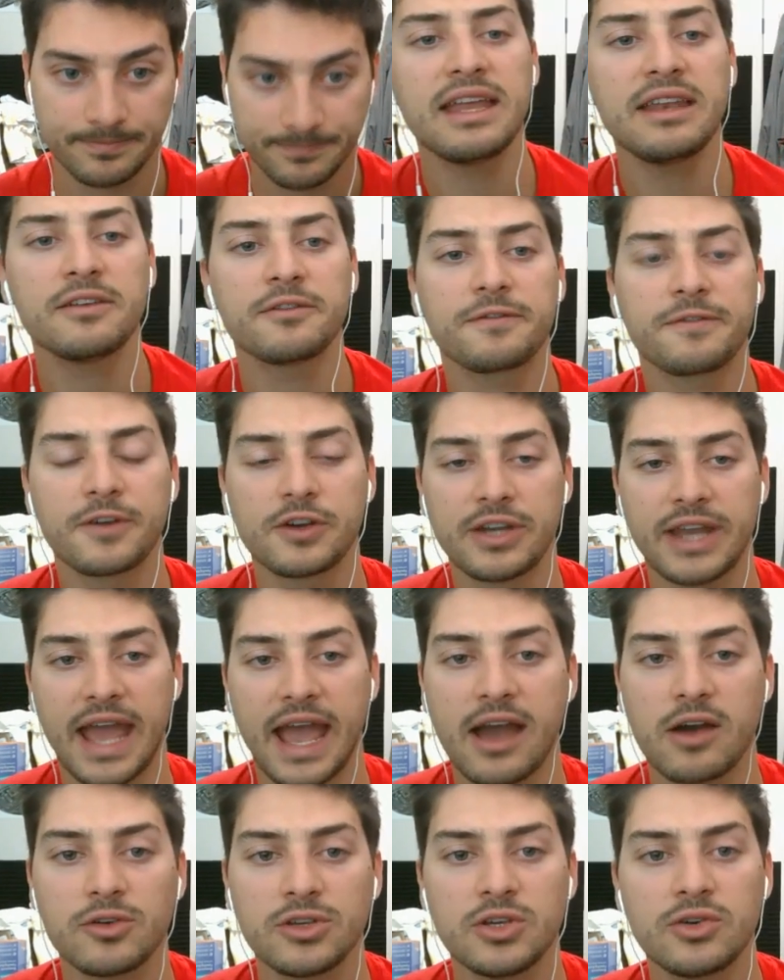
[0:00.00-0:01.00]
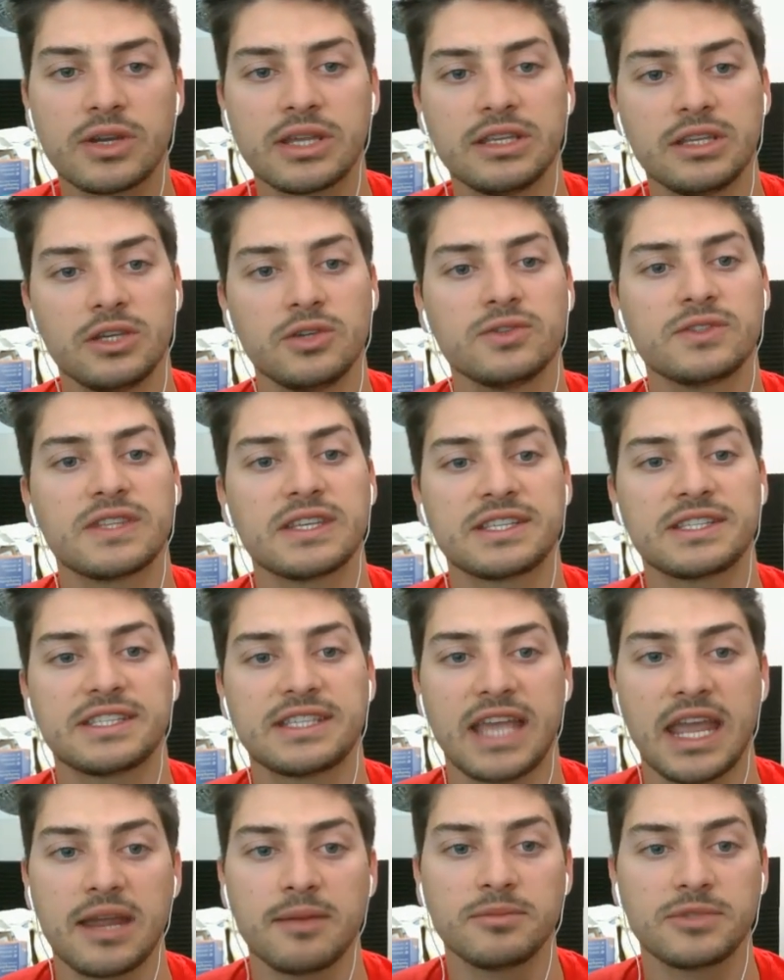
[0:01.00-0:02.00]
And then for now, you can use the
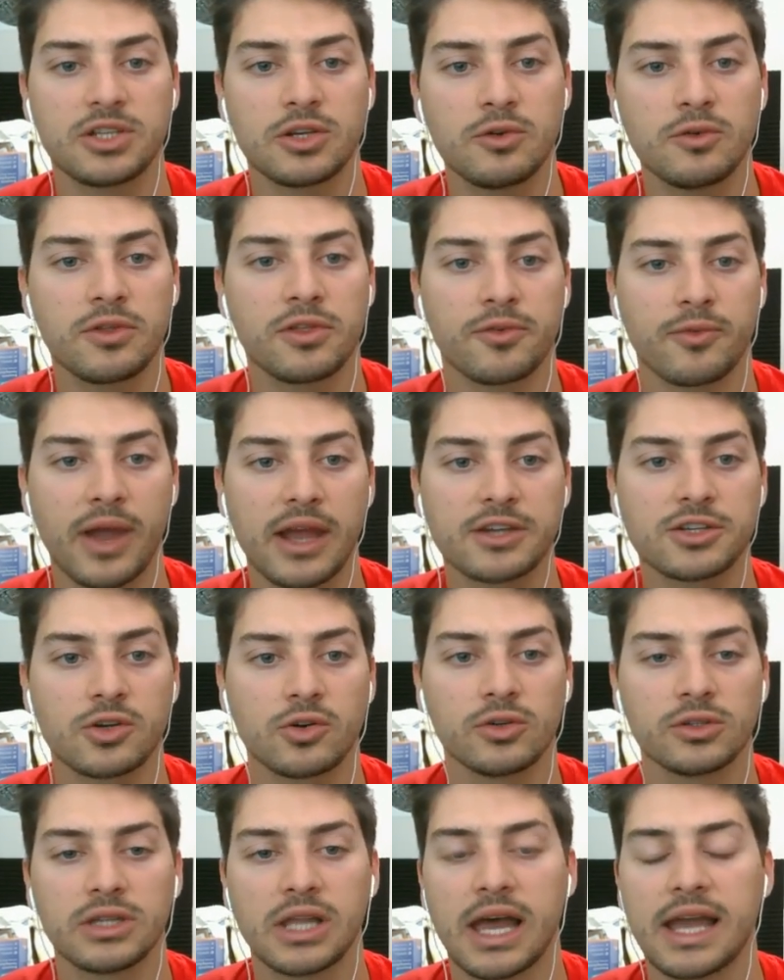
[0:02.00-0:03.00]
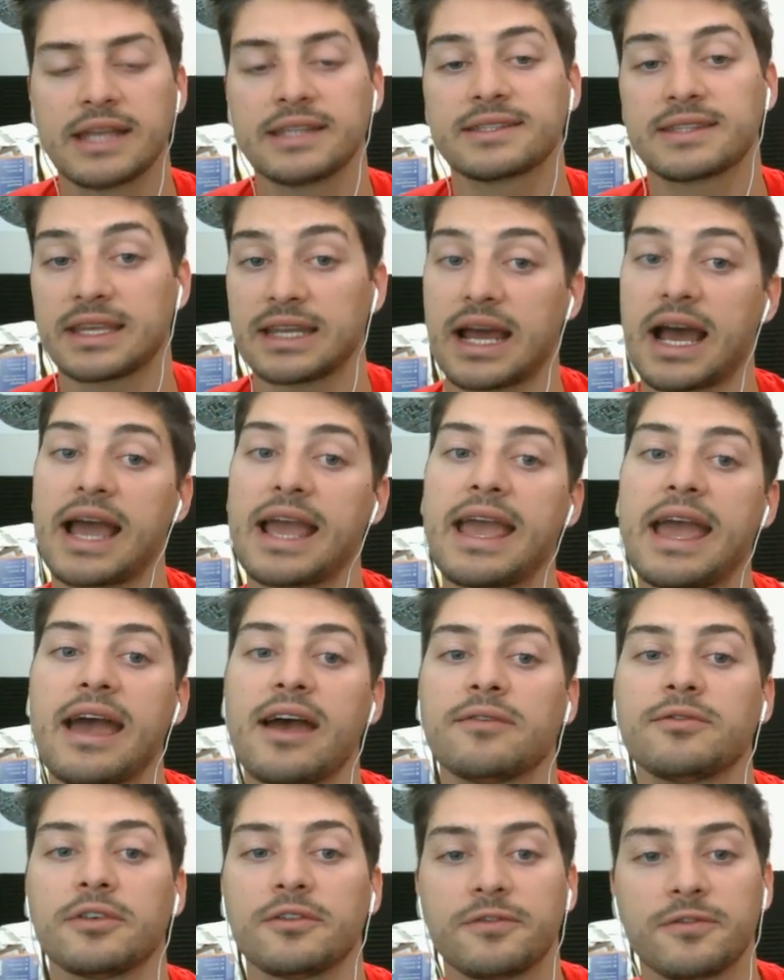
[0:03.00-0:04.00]
same two threshold lines that I
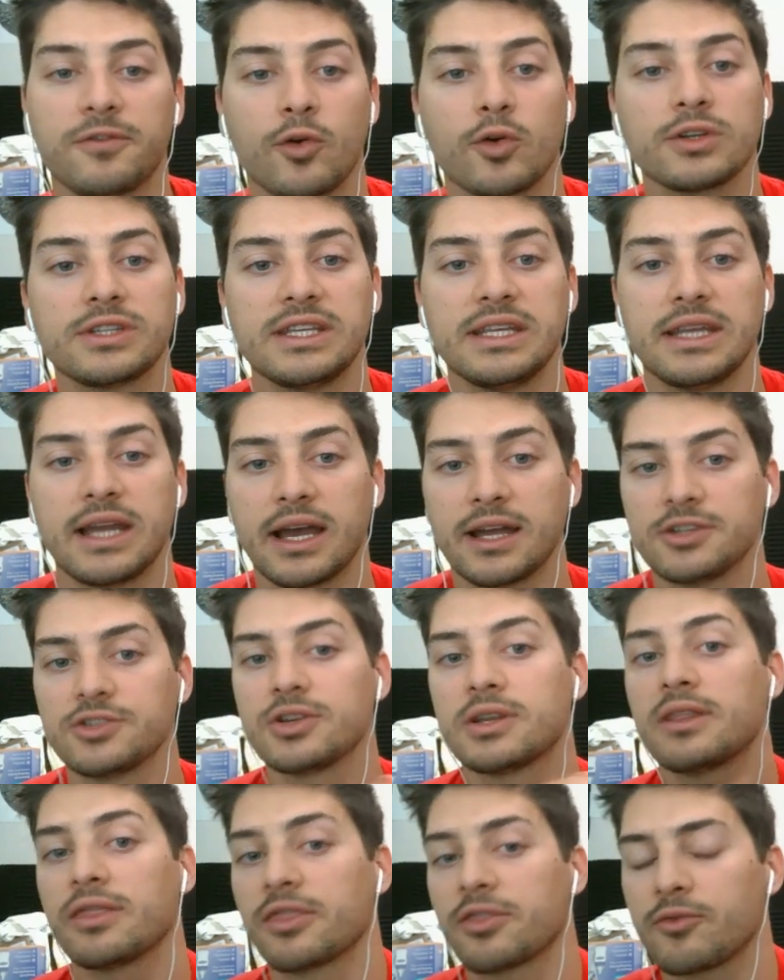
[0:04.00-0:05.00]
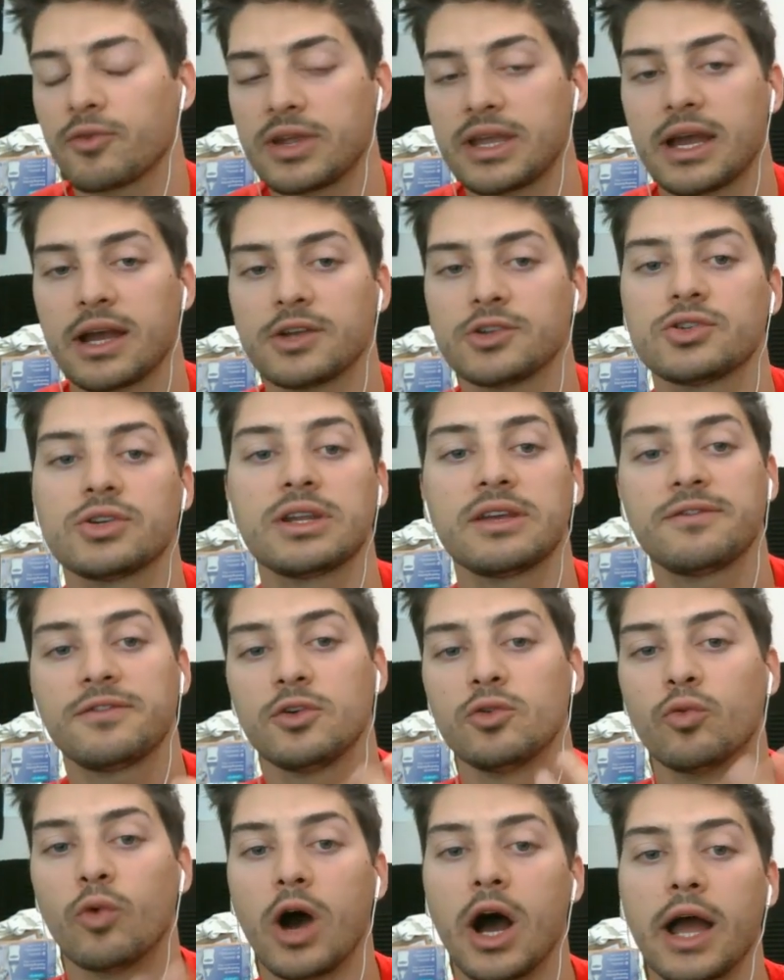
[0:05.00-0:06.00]
have of 1400 and 300 if
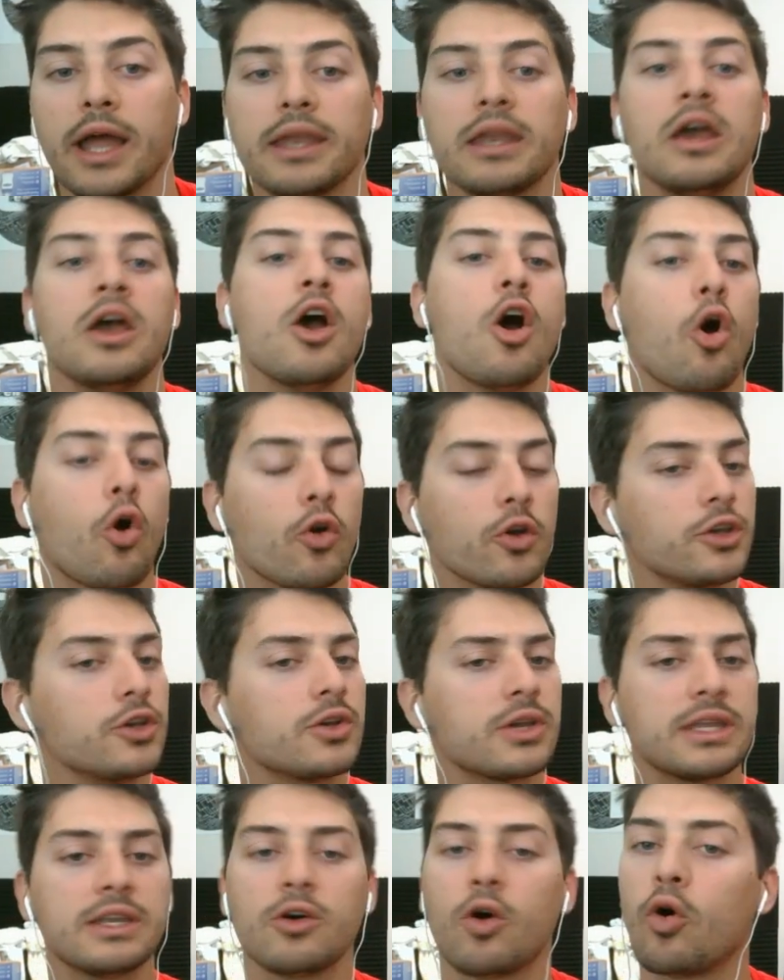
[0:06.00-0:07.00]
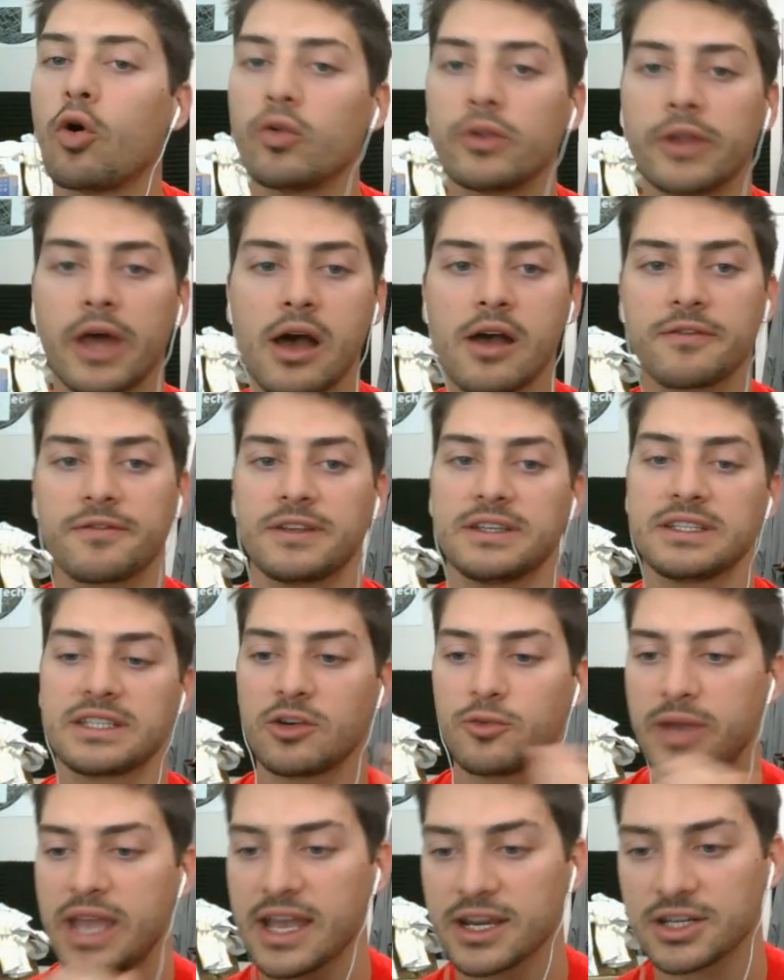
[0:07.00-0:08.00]
you want, or you can hold off
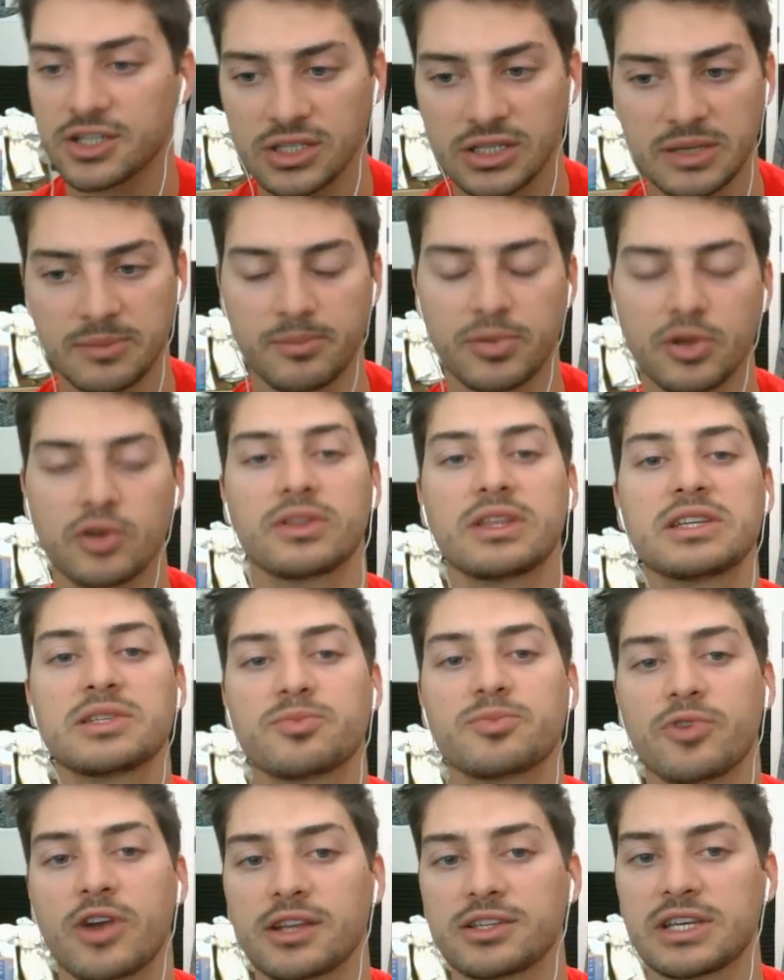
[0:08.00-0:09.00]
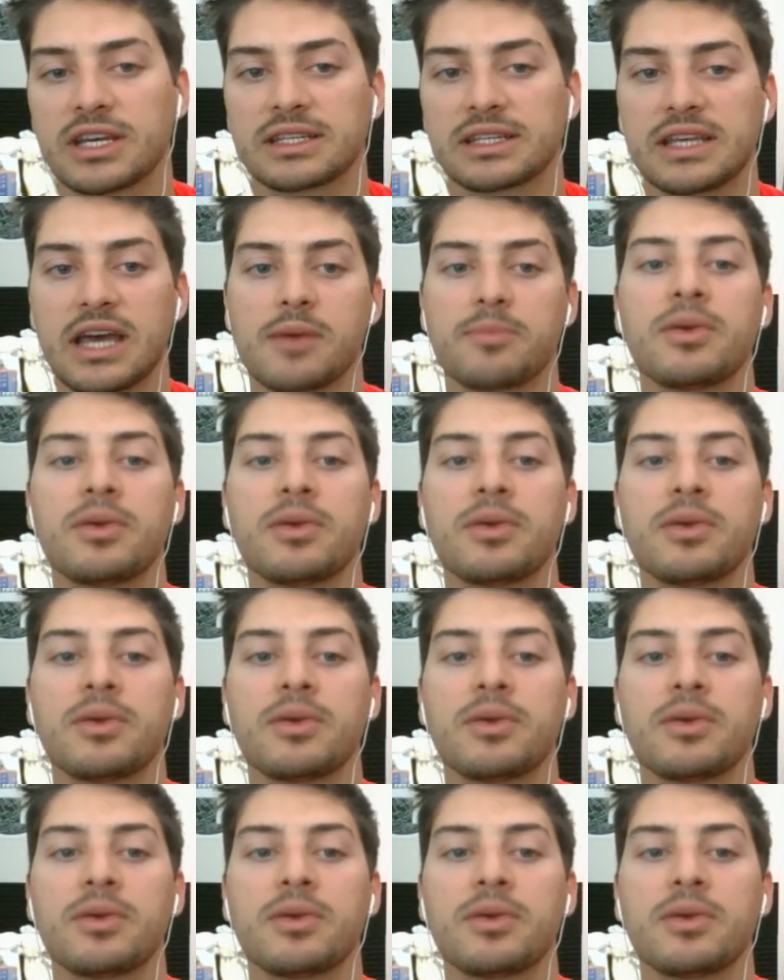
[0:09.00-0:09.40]
until we actually boot this project